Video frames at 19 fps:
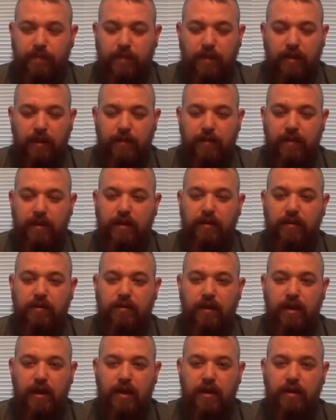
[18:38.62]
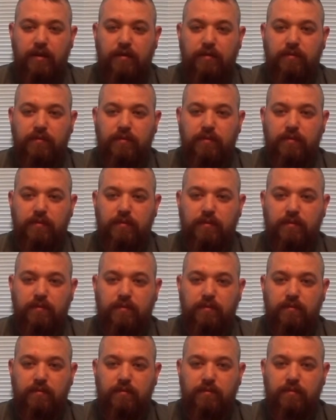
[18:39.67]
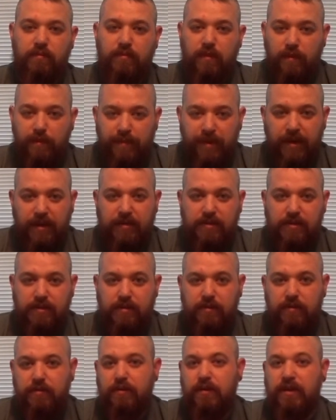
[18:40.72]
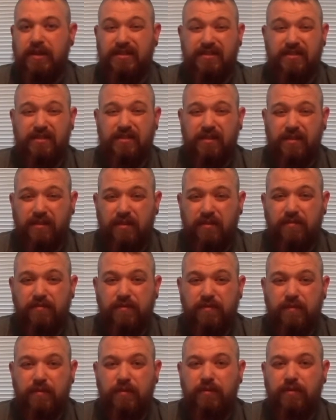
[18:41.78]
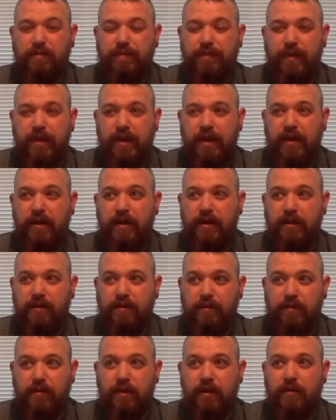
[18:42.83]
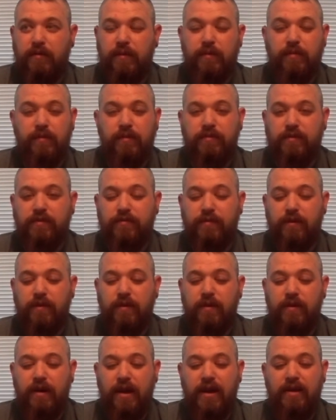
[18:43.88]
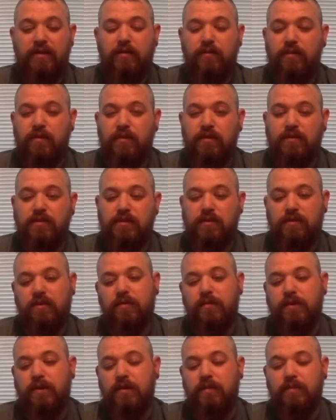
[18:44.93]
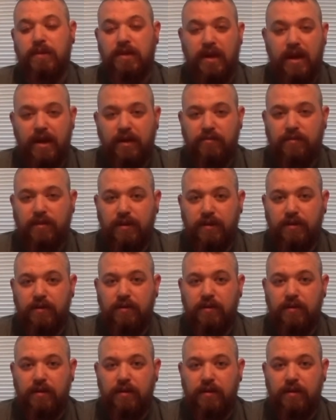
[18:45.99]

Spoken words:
I mean, at the best, it's just uncomfortable and you're not going to be able to move as far. At the worst, you're going to become dehydrated,